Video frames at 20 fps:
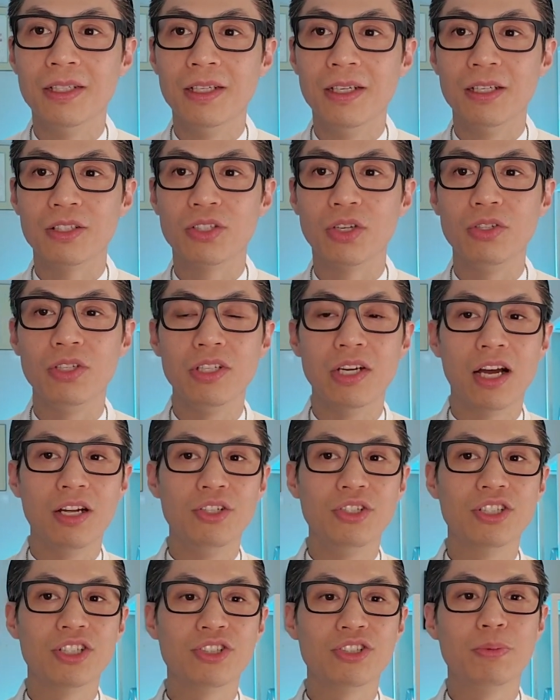So
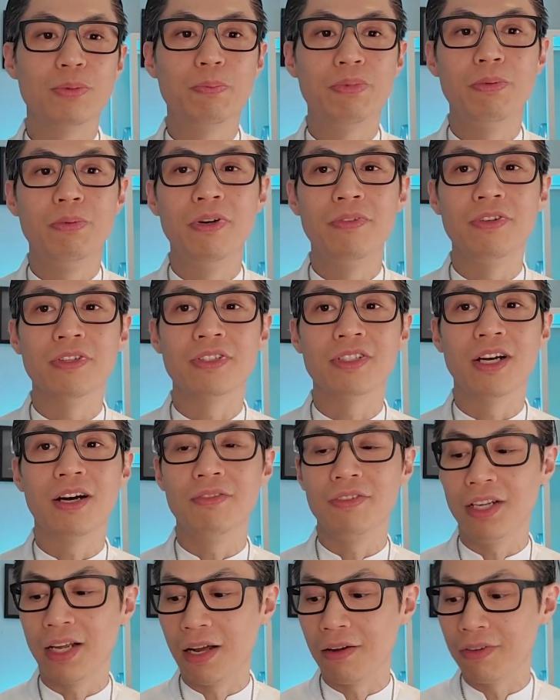you just prove
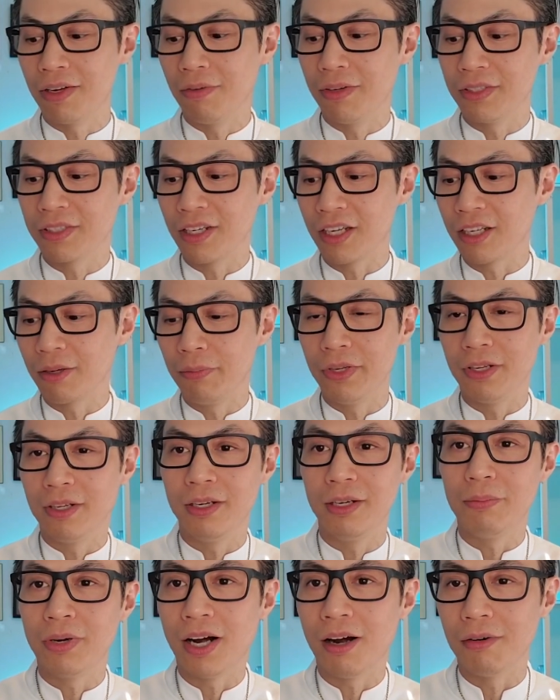yourself you have a second
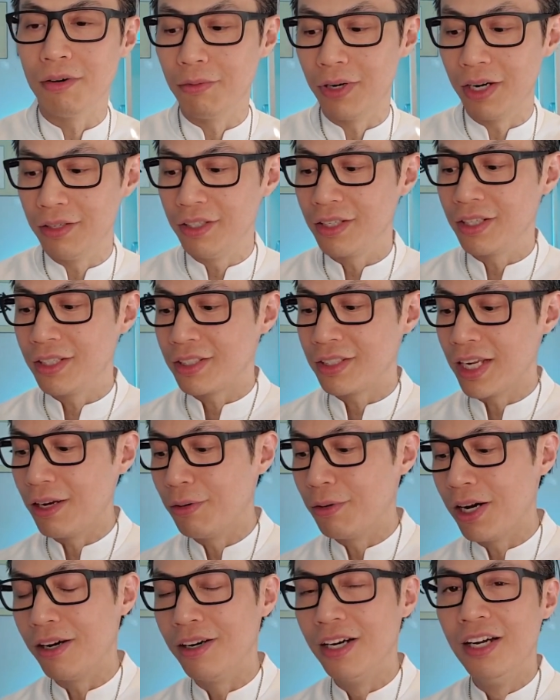ability power. Well, you can say,
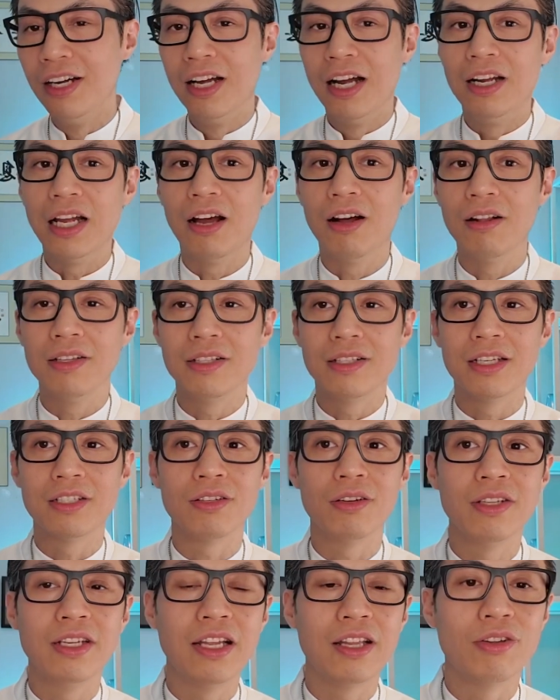well, there's
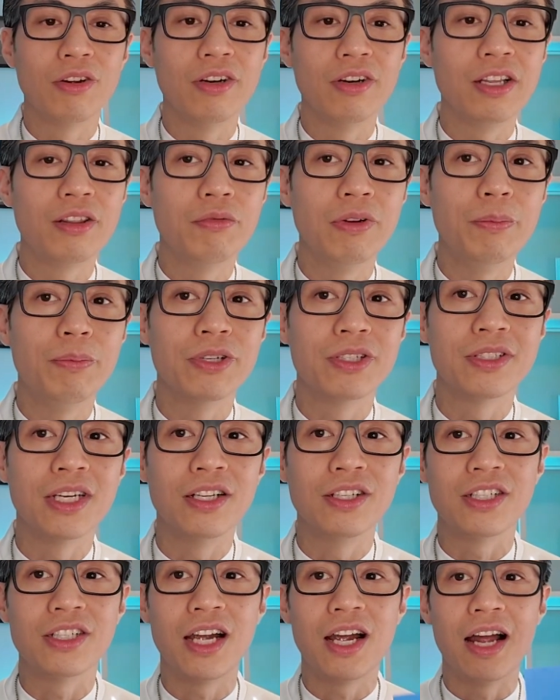only a
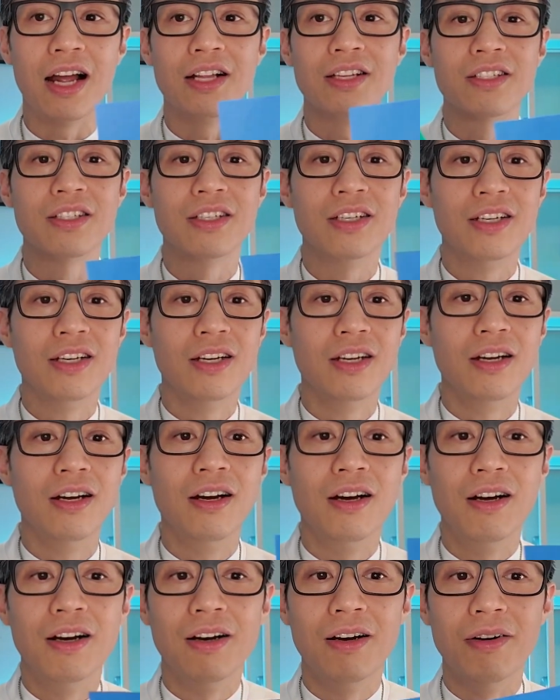33% chance,
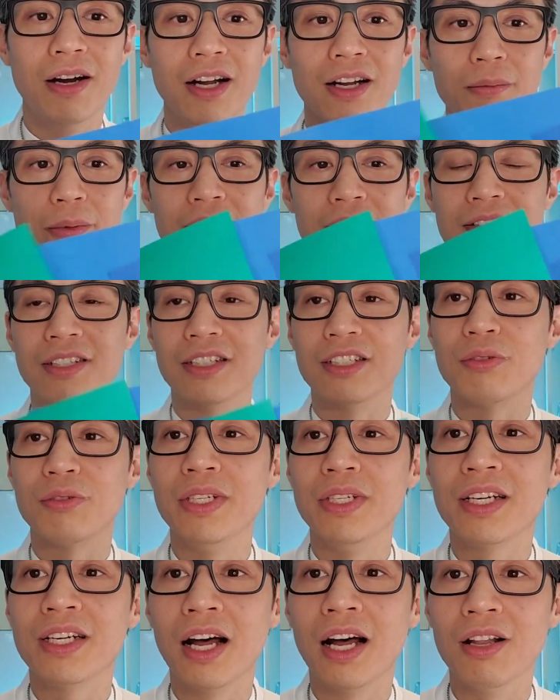right? Because there's
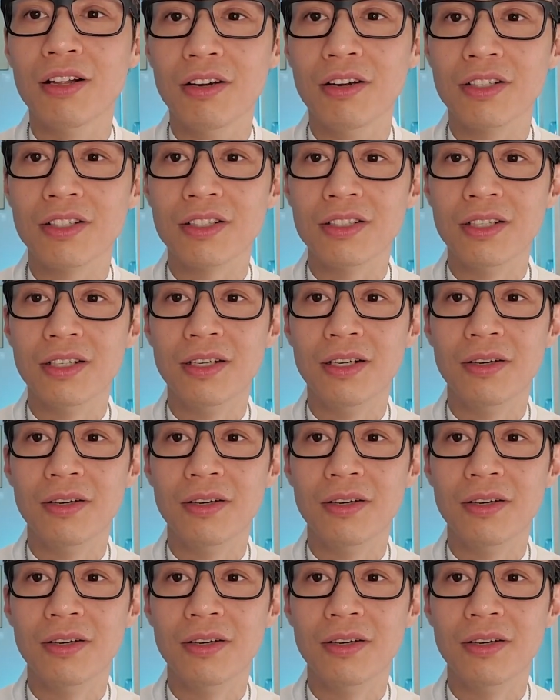three colors.